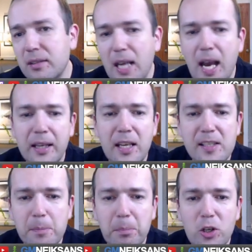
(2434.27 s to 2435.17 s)
yeah, I guess
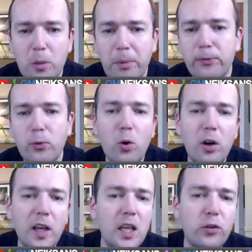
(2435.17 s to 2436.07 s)
bishop
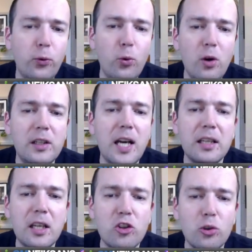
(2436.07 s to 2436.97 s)
f4, h4, knight
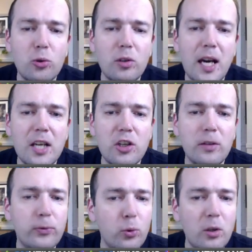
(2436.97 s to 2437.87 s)
h2, knight
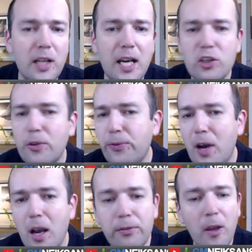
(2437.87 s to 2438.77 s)
g4, knight
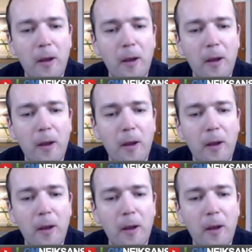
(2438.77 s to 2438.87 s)
g5,